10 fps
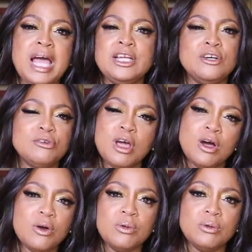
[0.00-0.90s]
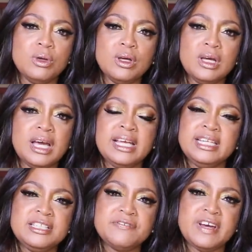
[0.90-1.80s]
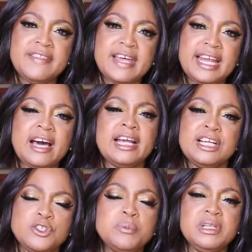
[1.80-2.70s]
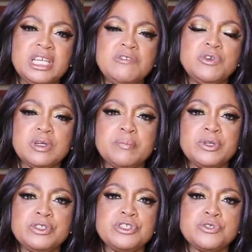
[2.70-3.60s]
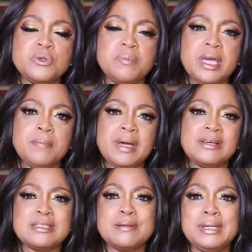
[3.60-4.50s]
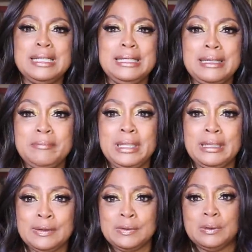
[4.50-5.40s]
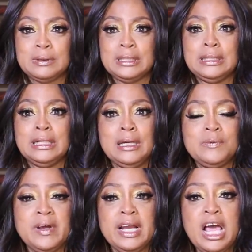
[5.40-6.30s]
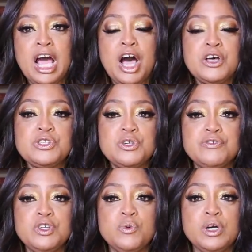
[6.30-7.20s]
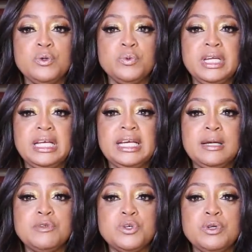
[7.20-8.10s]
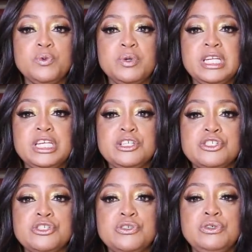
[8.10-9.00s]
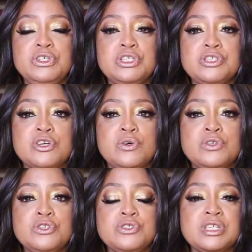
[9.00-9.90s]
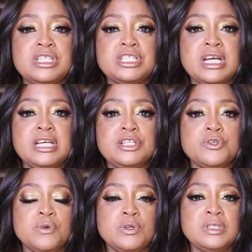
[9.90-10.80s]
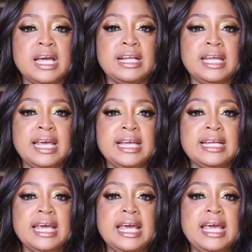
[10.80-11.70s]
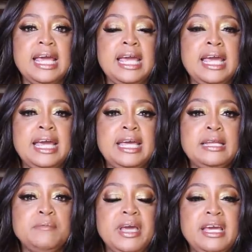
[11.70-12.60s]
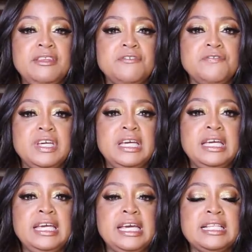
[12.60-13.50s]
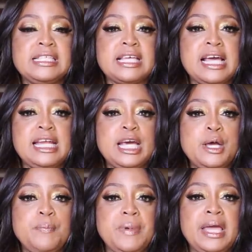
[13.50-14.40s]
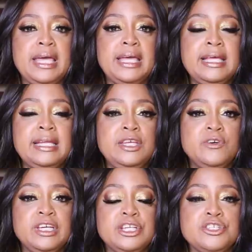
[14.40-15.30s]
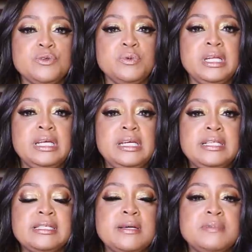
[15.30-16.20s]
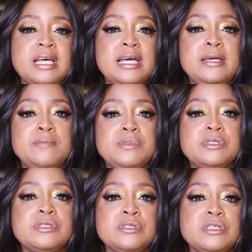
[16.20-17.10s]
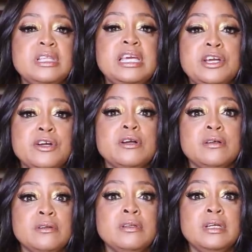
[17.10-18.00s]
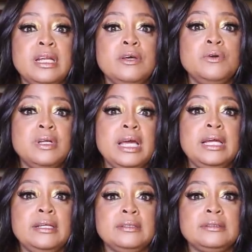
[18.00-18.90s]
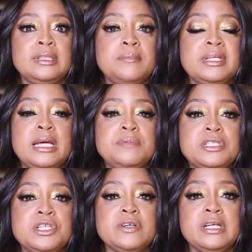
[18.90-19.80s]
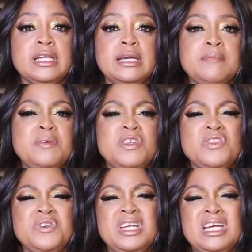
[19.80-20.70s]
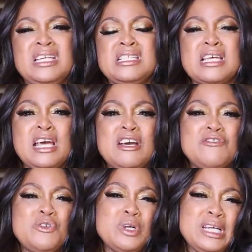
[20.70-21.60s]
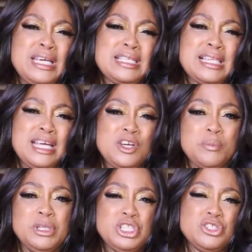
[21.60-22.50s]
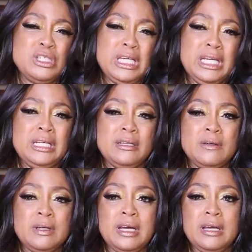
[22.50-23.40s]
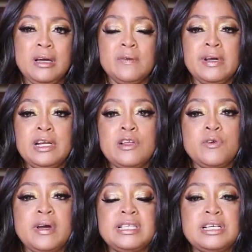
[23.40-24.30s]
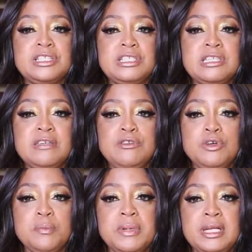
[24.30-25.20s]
I don't know. I need to find that out. I do believe you can purchase through PayPal. Somebody let me know, okay? All right. Also, if you want a reading, I'm doing readings too. You just go to sunshinetarot.net and pay the fee and sign up and you'll get your reading sometimes near the due date. Sometimes near it, like maybe 3 days, 4 days later, but you'll get it, okay? All right. Otherwise, I'll just give you your